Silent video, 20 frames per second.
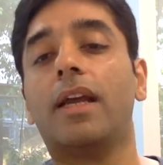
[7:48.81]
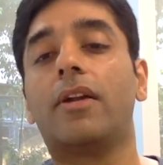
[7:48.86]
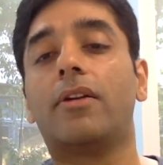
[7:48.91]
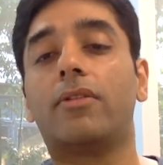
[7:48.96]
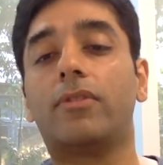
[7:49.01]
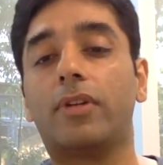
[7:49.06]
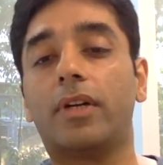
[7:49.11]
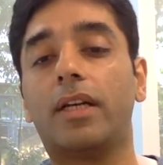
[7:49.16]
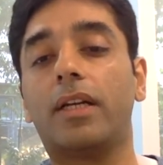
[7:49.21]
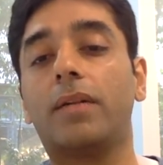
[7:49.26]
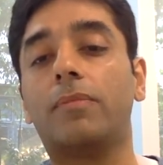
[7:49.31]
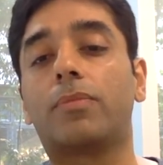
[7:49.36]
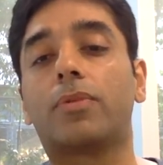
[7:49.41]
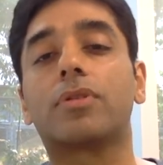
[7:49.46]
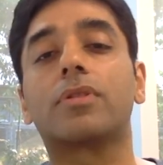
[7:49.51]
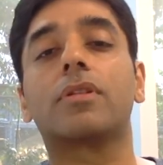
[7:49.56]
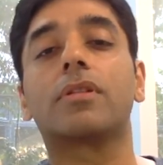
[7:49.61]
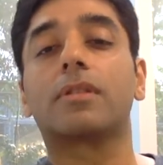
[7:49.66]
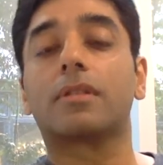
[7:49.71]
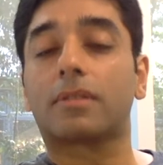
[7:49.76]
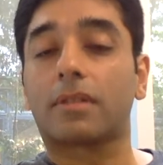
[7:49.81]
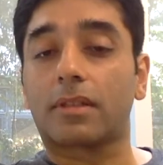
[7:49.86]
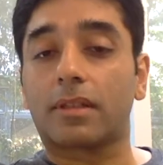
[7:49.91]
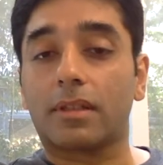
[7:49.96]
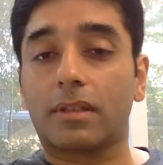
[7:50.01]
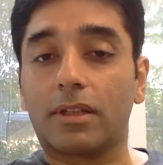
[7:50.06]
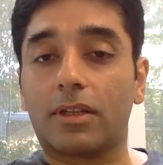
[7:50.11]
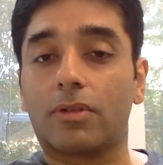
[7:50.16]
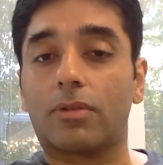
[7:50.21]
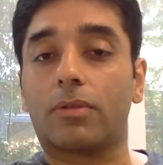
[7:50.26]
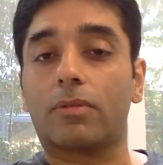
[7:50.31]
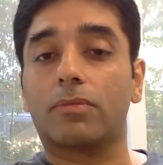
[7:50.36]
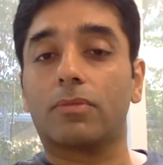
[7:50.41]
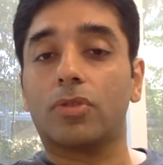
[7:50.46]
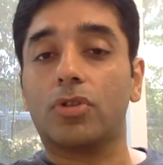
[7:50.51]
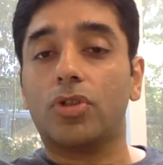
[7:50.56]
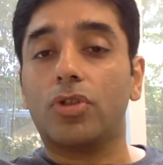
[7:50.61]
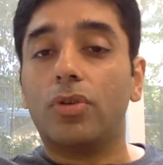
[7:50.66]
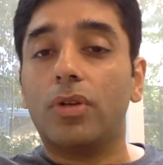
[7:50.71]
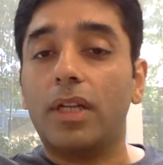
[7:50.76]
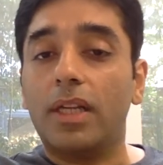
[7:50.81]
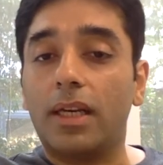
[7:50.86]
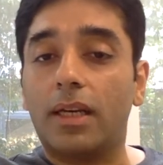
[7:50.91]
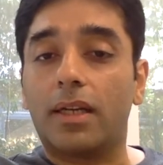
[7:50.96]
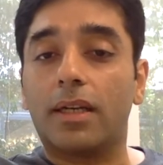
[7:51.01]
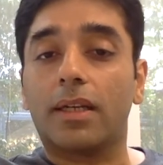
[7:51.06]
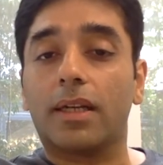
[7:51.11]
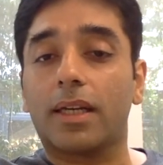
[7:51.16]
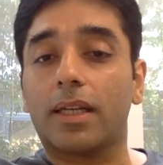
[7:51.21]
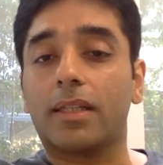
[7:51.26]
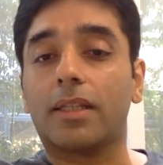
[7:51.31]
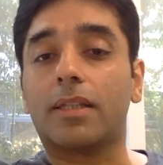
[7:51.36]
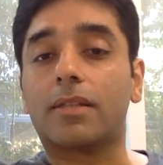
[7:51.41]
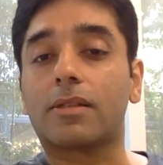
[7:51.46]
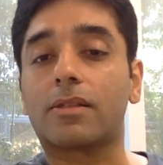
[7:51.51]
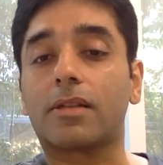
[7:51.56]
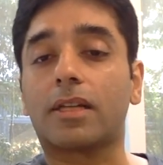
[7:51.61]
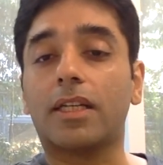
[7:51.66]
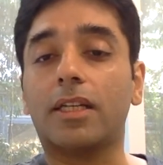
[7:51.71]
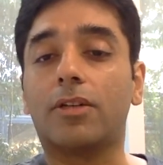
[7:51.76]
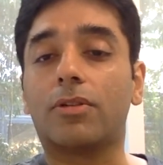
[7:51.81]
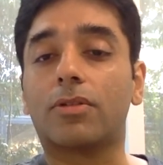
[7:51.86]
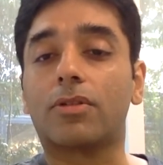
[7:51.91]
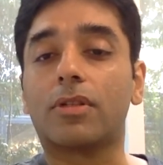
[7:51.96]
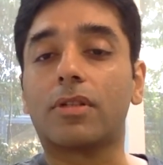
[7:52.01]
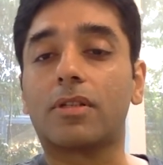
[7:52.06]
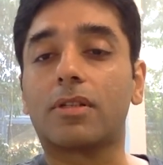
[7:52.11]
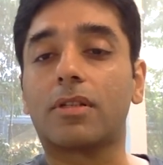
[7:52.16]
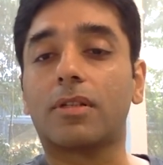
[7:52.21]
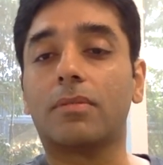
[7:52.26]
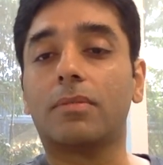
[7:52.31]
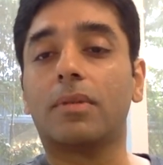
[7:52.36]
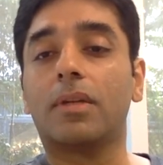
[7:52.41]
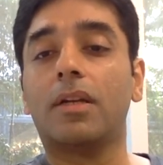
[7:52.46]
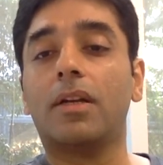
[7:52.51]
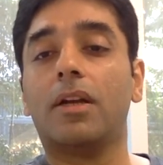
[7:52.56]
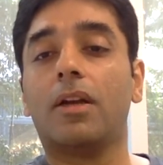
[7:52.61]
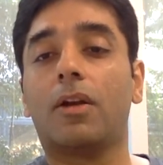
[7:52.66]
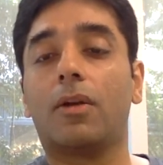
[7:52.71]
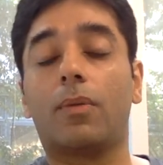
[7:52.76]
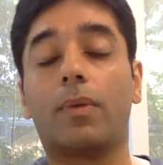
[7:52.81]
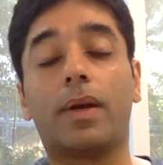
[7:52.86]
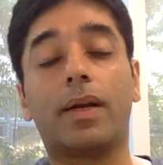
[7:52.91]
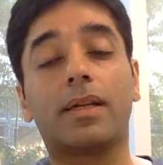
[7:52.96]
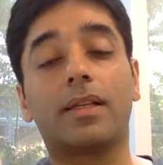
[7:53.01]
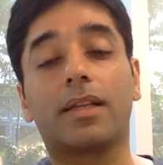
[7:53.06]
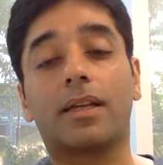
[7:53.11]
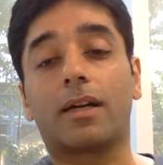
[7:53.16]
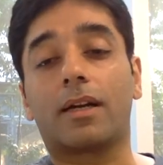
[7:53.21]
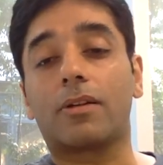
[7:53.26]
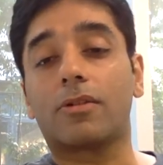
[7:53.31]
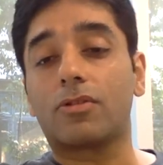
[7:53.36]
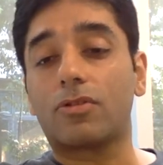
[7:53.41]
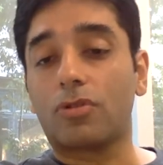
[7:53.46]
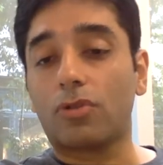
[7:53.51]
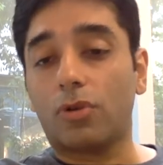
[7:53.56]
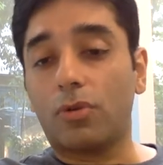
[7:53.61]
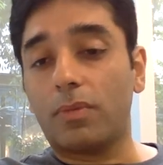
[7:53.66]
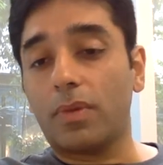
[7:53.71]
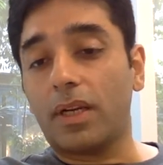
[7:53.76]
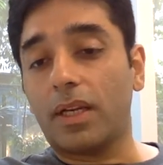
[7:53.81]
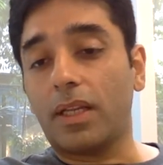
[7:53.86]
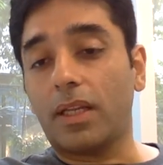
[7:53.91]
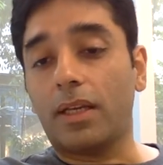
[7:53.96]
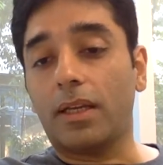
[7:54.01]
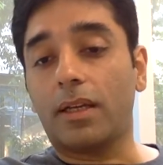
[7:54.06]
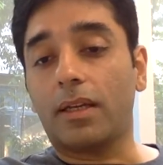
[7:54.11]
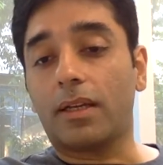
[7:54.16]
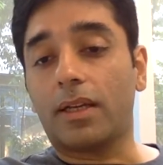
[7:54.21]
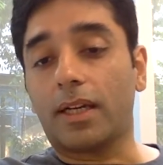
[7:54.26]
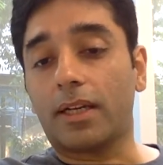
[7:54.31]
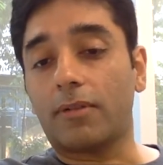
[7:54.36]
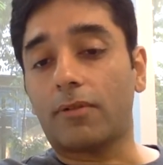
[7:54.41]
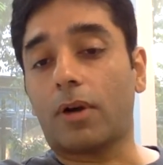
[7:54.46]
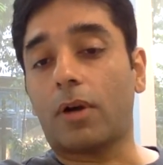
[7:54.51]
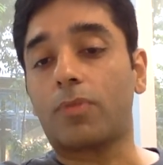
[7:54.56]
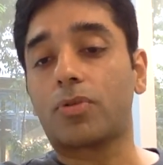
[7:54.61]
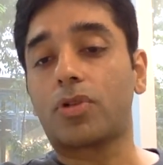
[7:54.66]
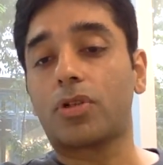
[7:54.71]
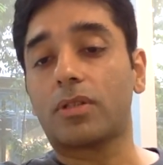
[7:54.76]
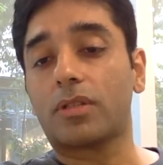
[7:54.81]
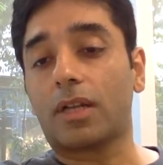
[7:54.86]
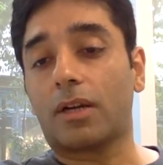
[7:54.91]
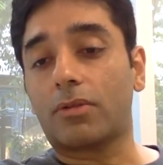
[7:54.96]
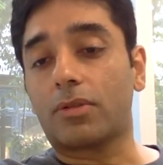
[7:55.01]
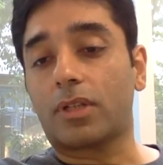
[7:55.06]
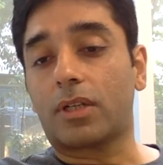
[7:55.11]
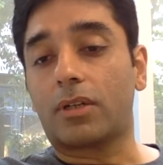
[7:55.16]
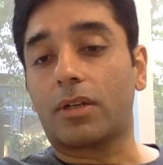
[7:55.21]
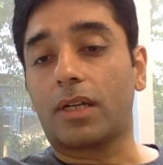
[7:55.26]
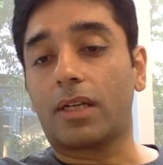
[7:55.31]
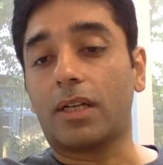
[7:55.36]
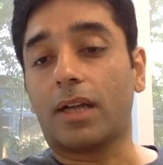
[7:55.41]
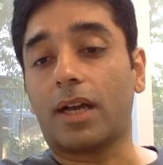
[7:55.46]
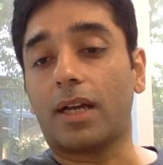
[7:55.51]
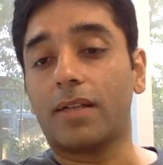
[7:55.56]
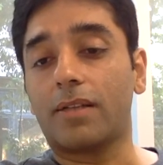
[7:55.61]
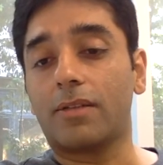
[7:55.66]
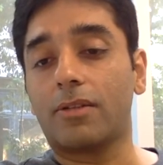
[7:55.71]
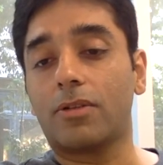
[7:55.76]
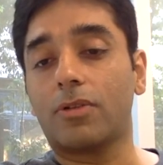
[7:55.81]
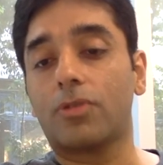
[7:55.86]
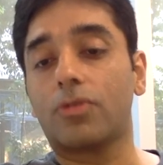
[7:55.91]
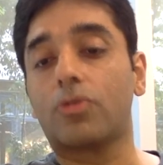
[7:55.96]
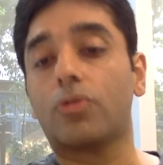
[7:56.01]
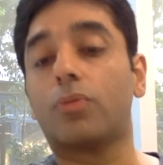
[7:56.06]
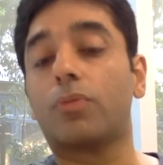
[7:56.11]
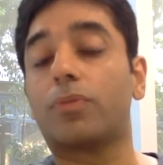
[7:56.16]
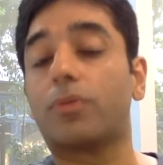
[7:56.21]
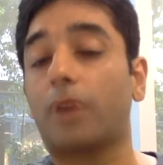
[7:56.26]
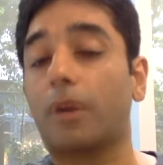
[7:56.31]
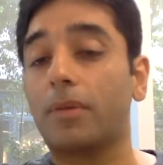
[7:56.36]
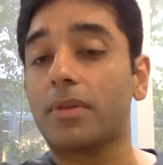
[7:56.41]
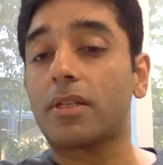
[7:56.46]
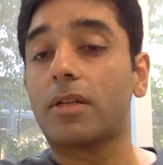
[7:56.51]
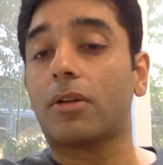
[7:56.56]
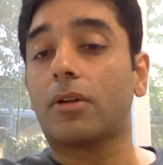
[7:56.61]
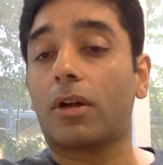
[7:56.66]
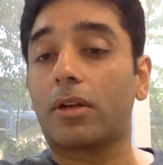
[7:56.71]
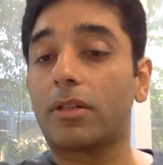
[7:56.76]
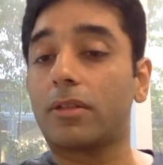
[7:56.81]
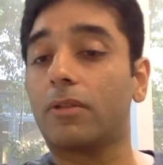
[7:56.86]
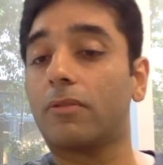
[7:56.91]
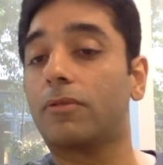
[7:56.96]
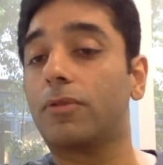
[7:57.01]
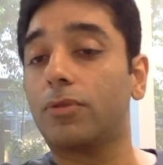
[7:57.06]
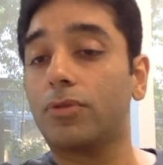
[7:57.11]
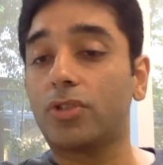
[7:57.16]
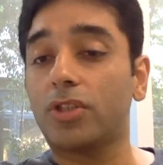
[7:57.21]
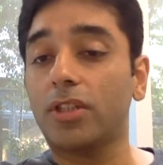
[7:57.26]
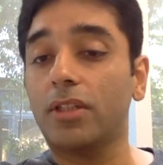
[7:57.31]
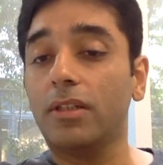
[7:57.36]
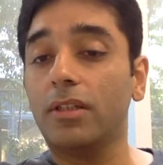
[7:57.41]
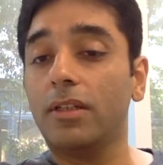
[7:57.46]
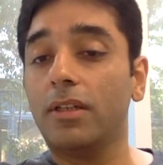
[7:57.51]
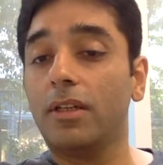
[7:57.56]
really puts us unique in this ecosystem where there are so many kind of options out there on ICOs who promise a lot in the future,